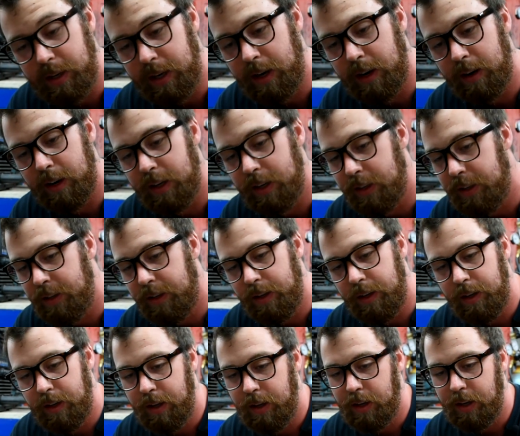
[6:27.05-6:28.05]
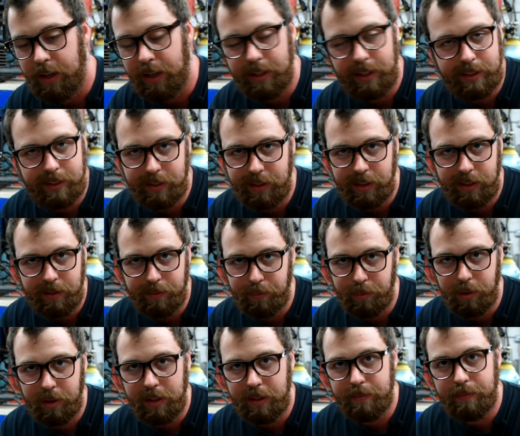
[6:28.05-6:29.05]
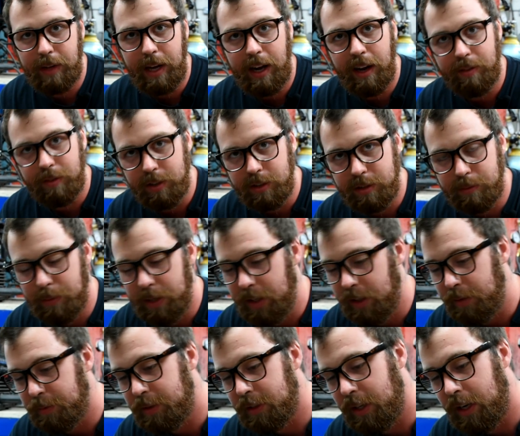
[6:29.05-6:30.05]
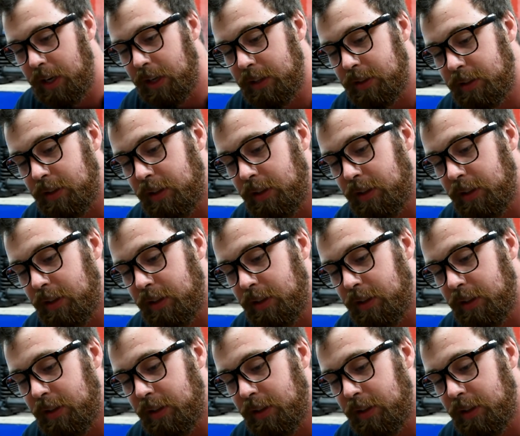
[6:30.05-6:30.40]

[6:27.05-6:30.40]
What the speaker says: area. I like to get a pretty average medium size.